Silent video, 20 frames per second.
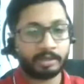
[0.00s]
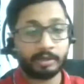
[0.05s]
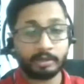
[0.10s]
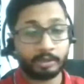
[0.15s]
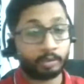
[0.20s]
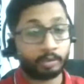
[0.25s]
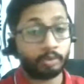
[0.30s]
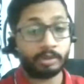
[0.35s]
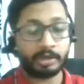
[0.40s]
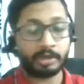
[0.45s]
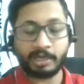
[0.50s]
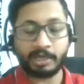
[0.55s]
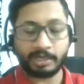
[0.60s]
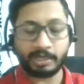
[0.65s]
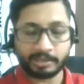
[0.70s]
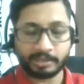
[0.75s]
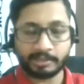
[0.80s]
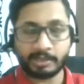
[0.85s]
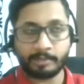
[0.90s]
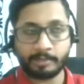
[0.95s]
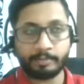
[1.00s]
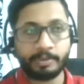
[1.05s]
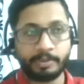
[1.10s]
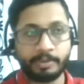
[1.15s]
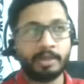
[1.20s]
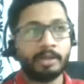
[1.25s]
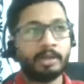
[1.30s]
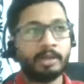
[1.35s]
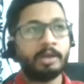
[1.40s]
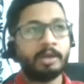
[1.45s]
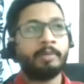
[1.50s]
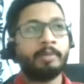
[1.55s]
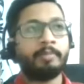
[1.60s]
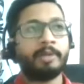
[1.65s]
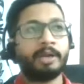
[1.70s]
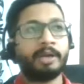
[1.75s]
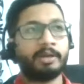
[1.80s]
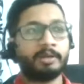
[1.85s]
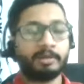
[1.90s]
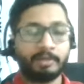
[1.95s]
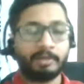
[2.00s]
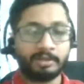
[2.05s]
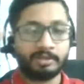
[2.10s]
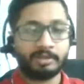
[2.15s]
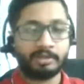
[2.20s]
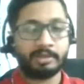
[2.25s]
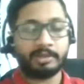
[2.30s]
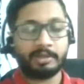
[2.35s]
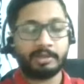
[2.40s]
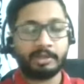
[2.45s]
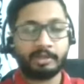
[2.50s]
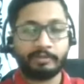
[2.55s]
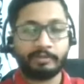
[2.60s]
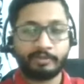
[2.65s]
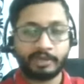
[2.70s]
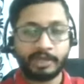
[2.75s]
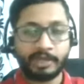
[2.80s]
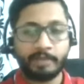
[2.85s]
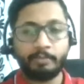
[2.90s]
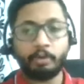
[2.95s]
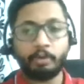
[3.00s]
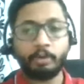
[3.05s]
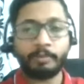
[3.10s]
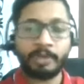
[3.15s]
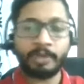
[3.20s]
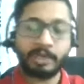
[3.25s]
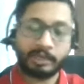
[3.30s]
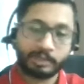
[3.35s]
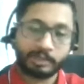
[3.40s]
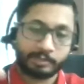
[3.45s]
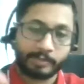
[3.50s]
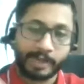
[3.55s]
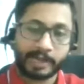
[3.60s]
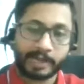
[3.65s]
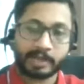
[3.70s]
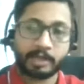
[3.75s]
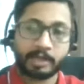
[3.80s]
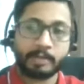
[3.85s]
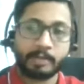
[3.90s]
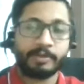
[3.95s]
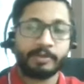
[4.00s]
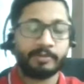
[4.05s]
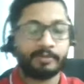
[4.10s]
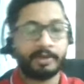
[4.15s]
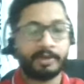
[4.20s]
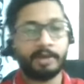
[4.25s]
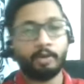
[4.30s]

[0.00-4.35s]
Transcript: you the correct example, but this is the thing. If same domain is backup, different